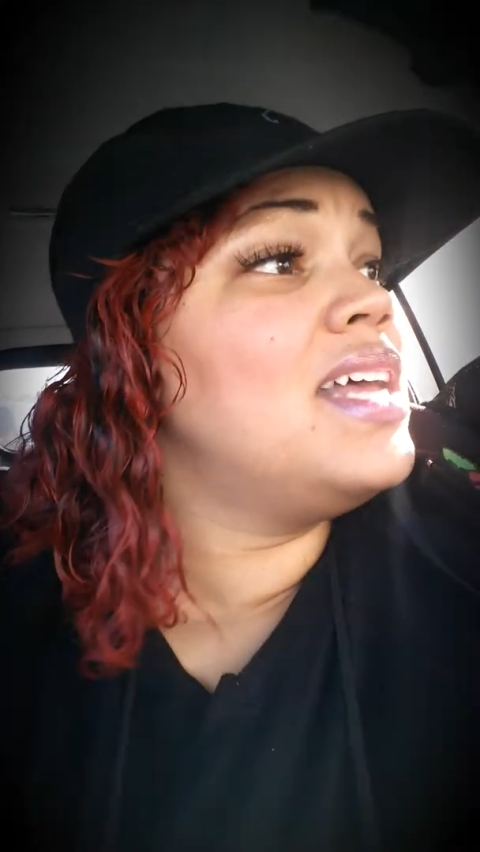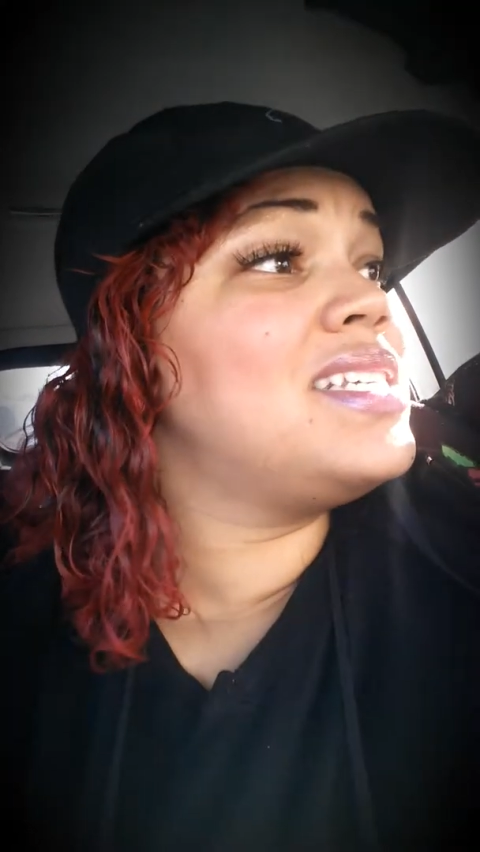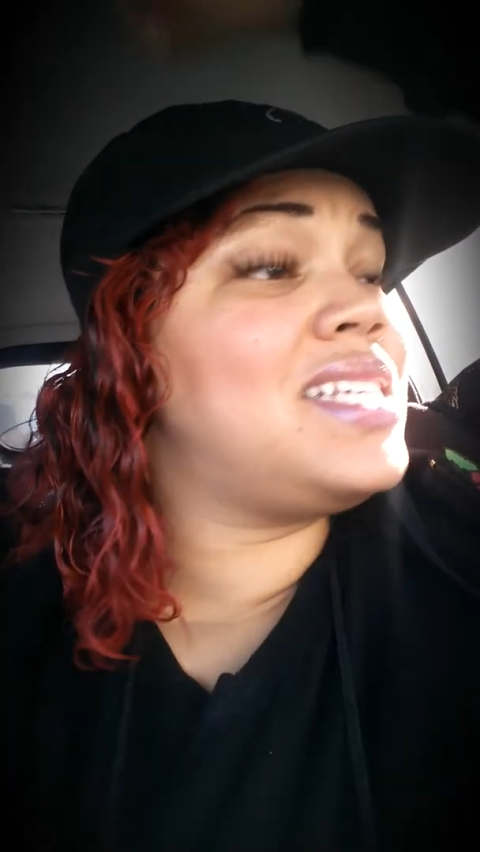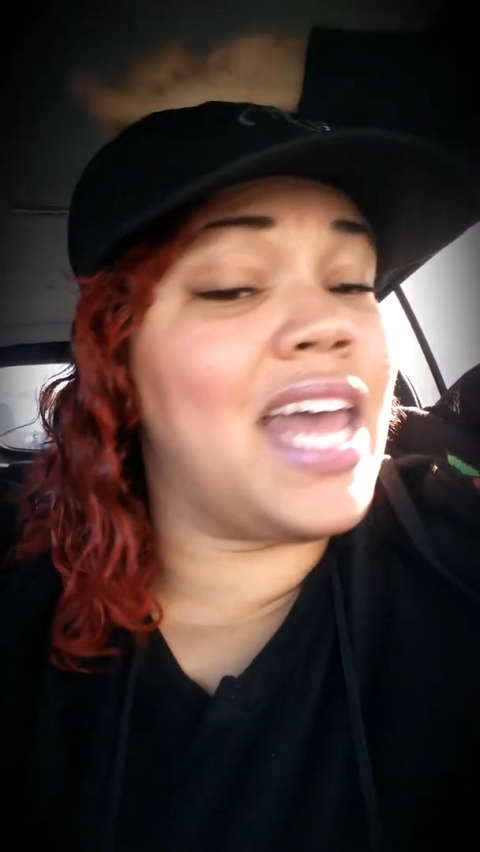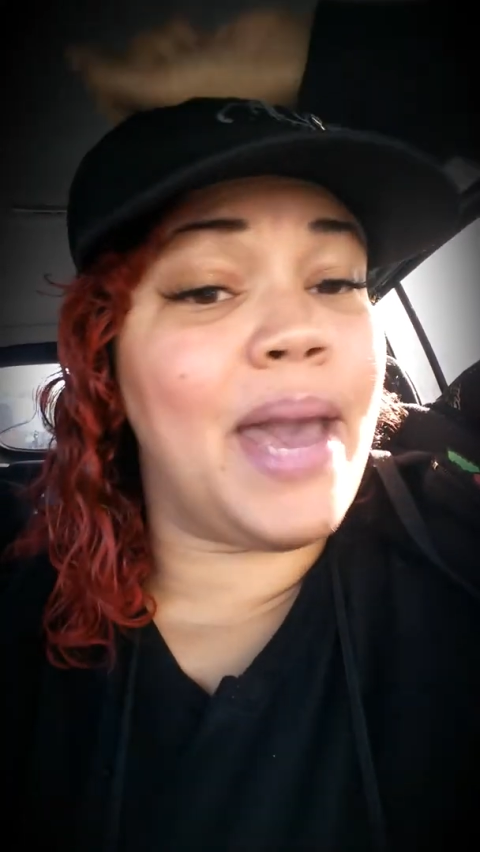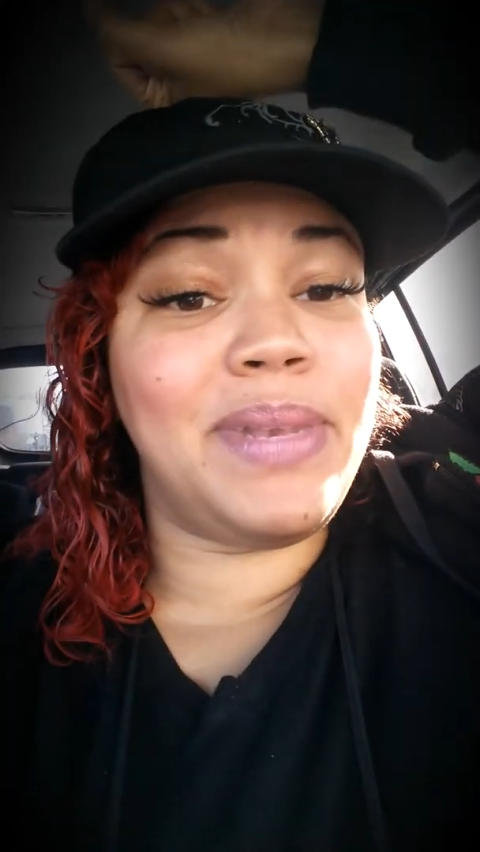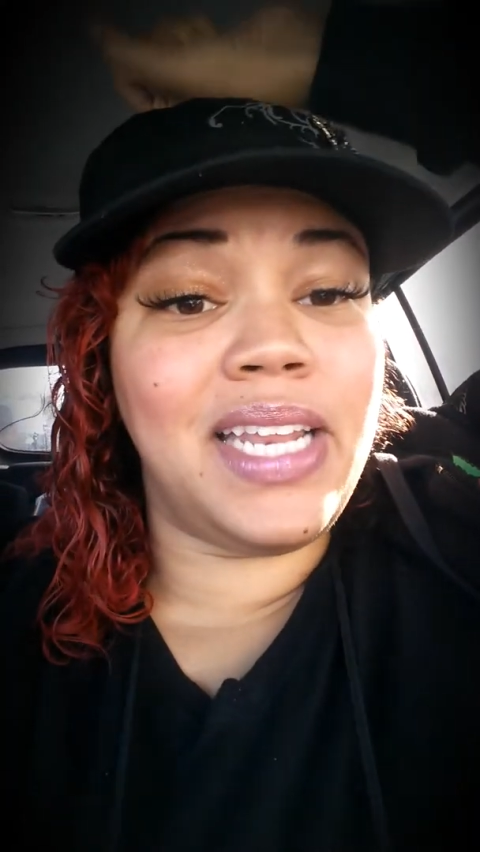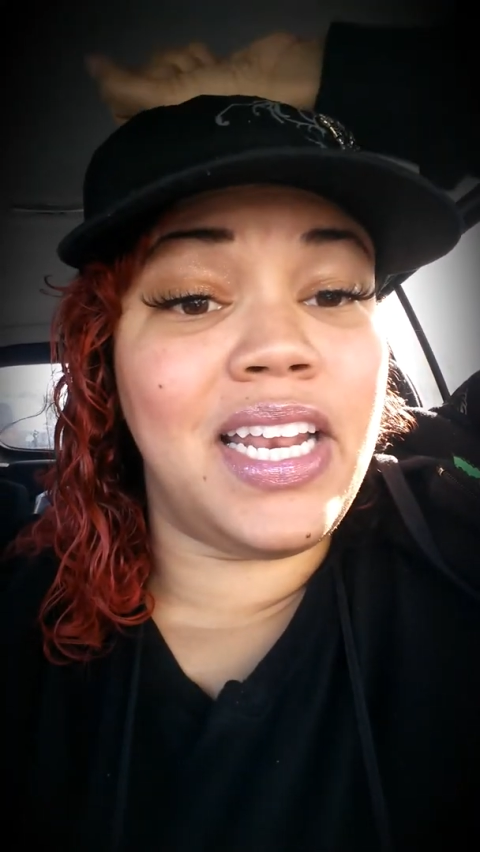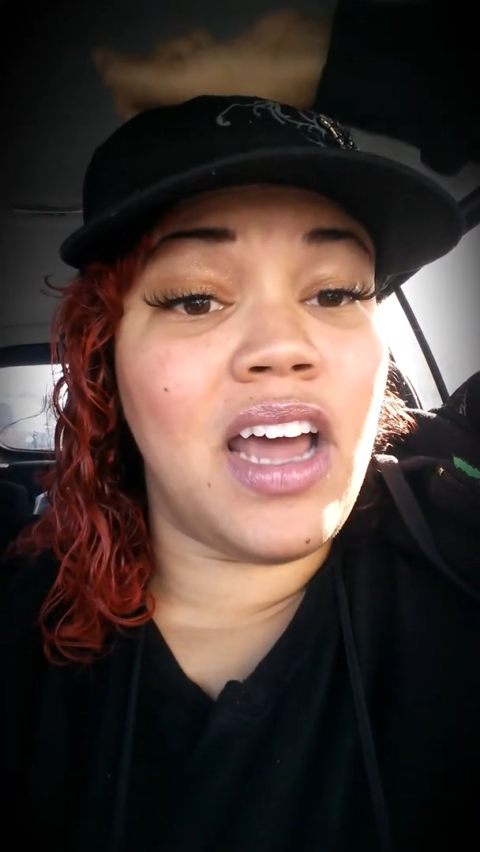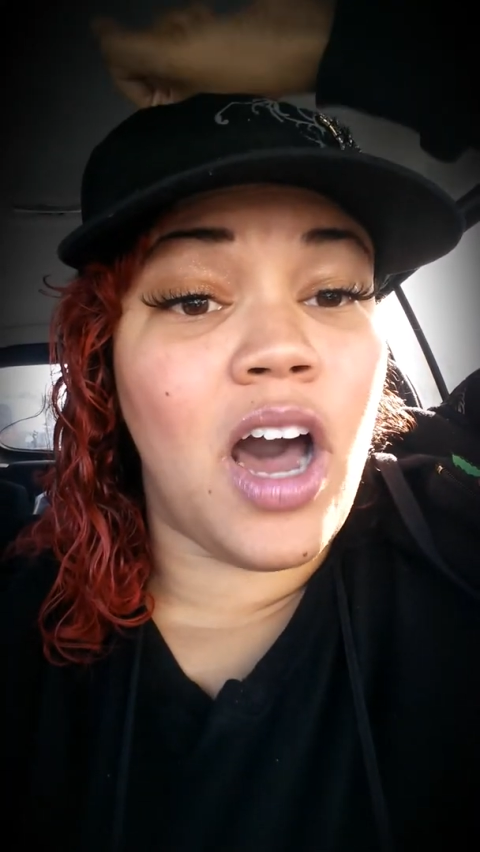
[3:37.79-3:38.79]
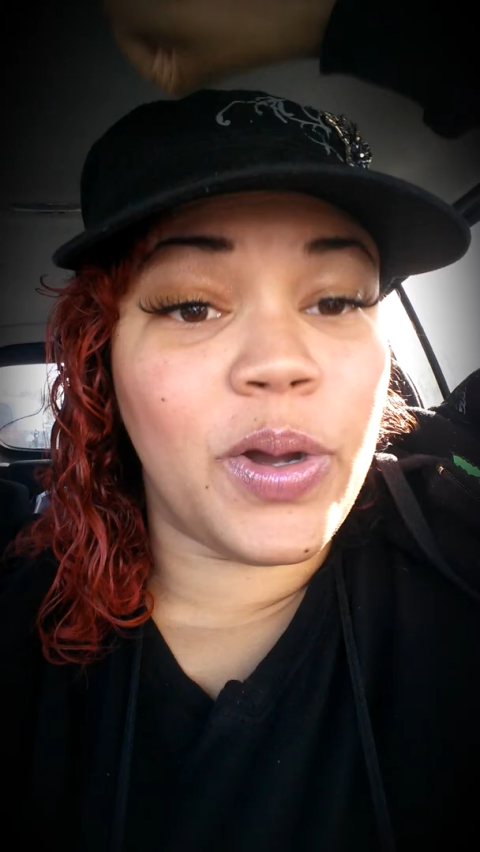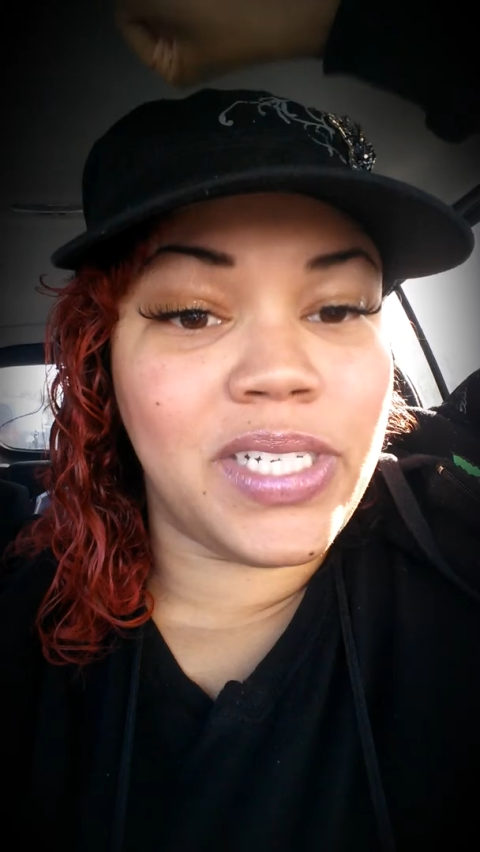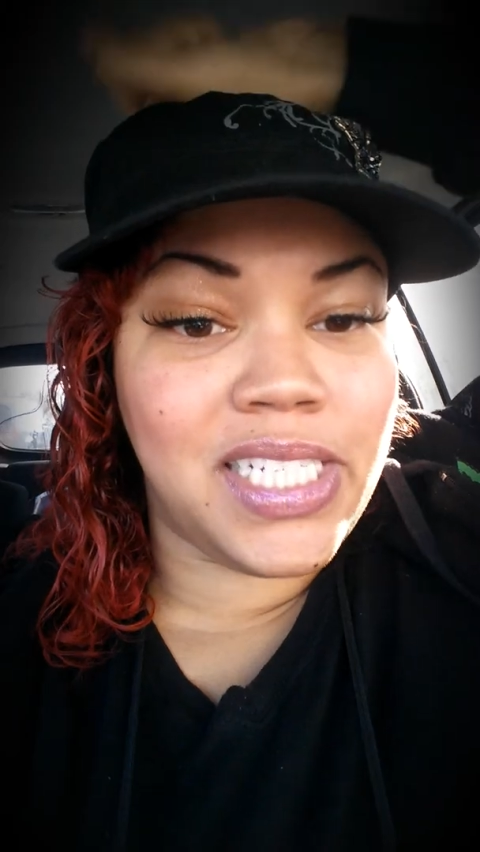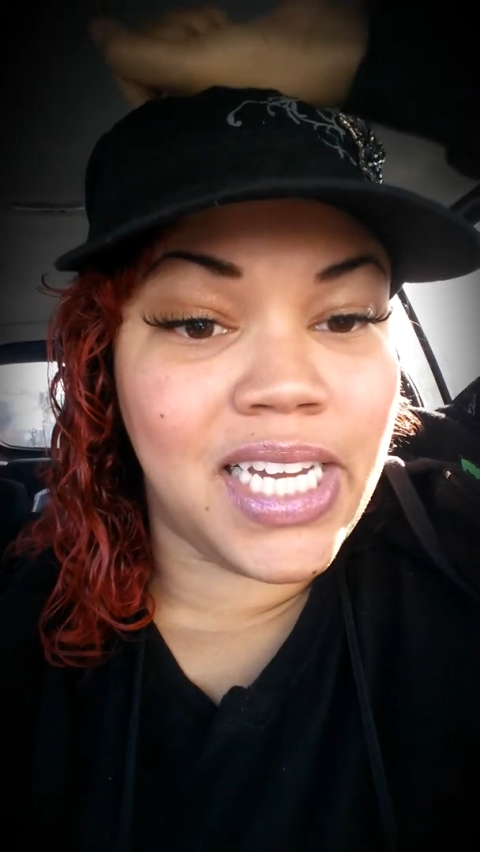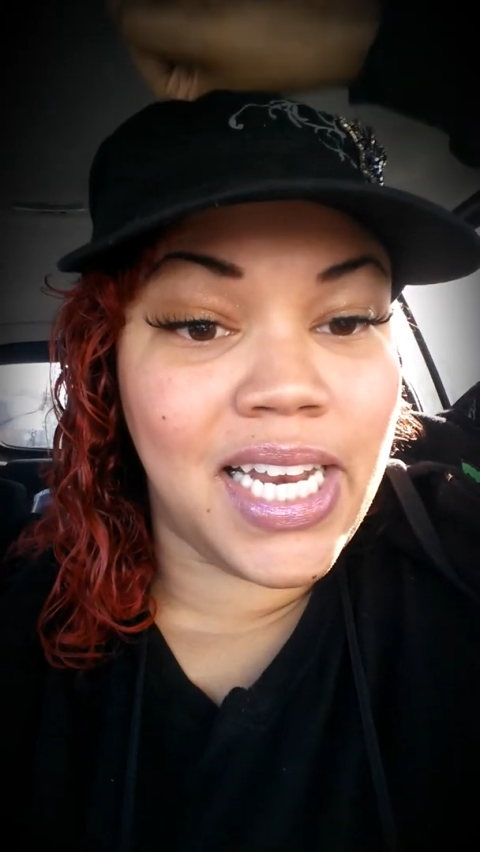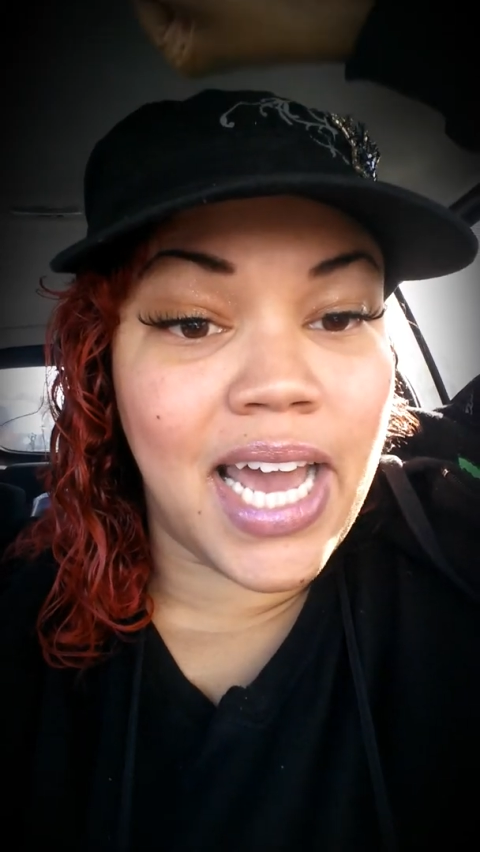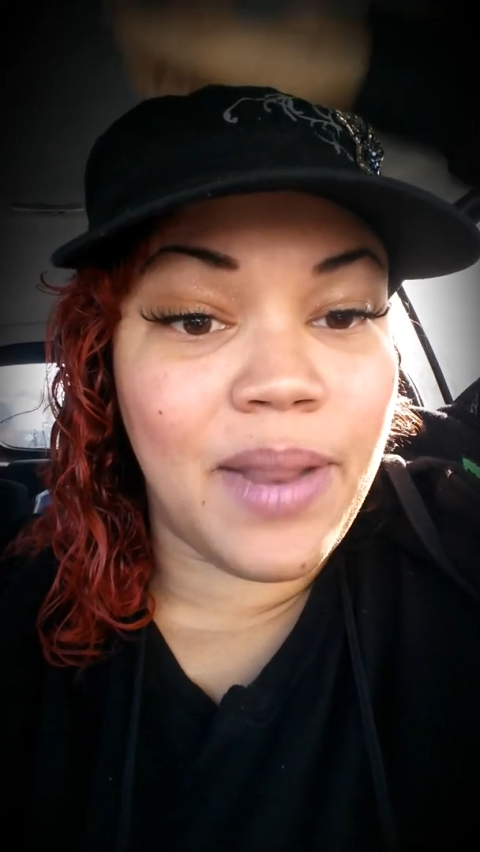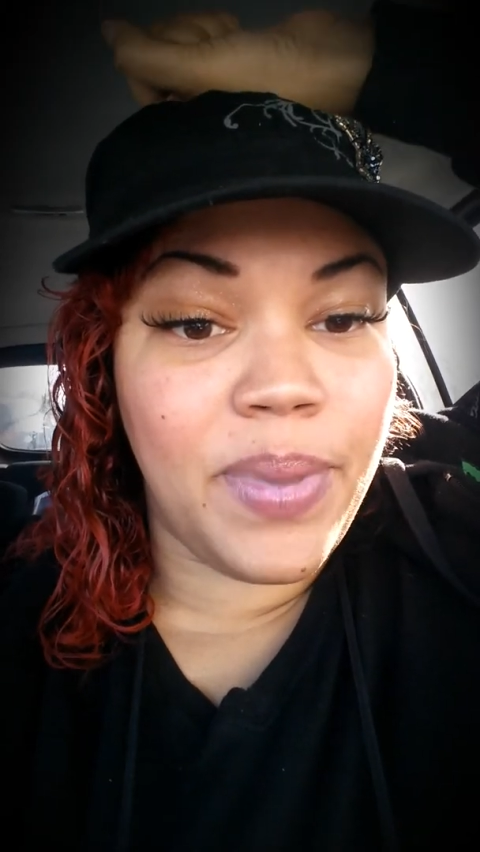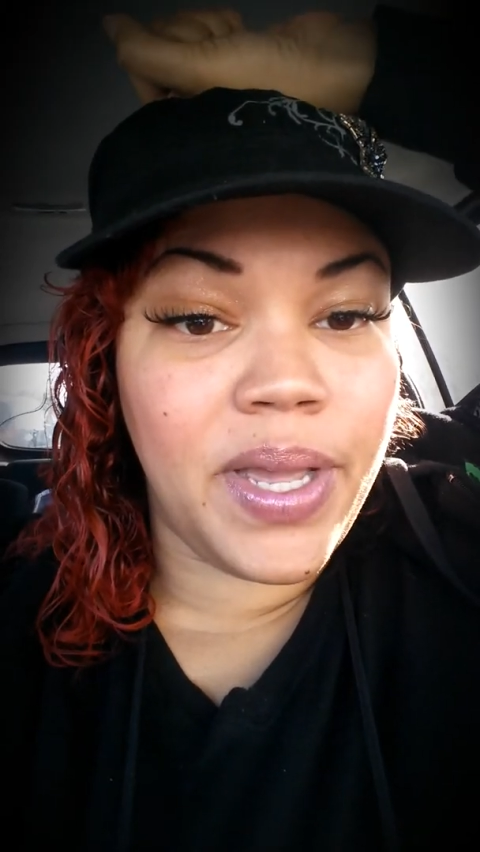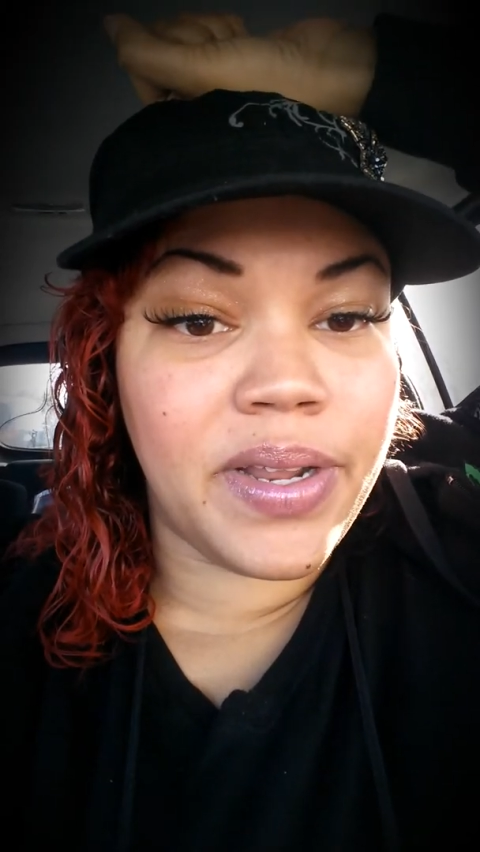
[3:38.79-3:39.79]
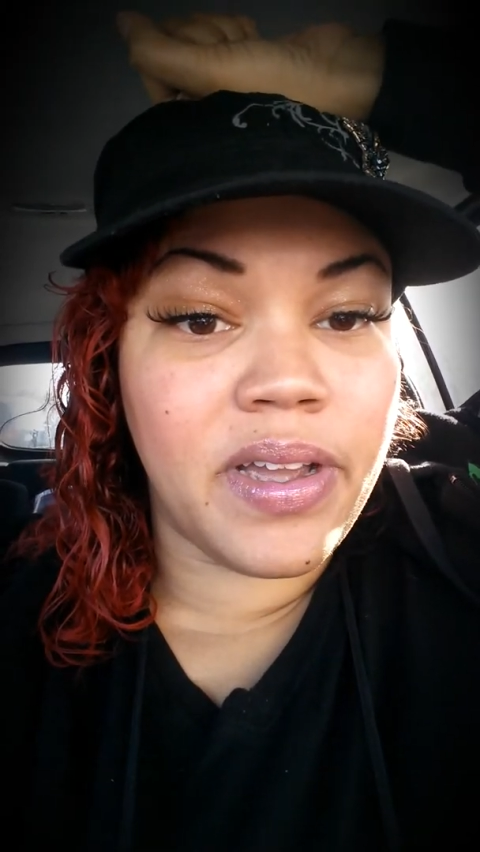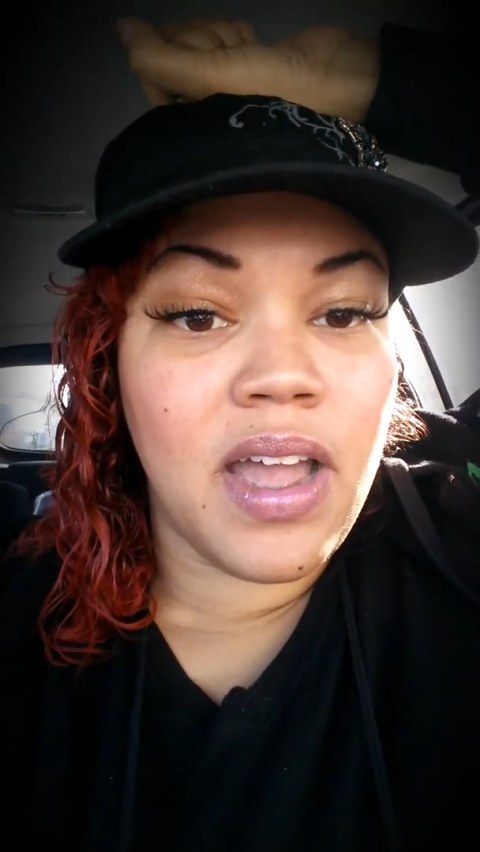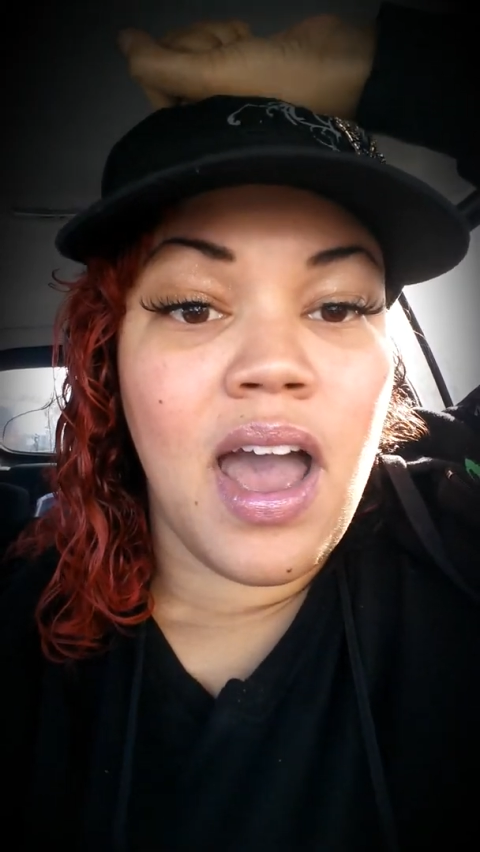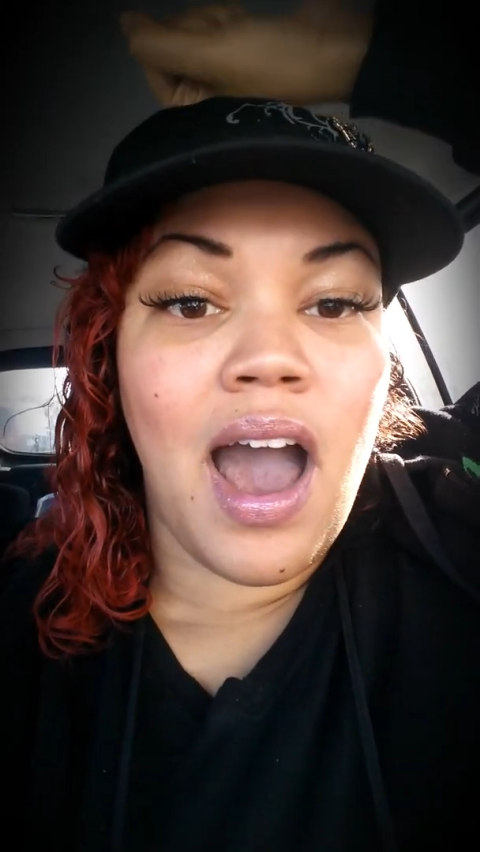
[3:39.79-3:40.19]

slapped the dog shit out of PETA,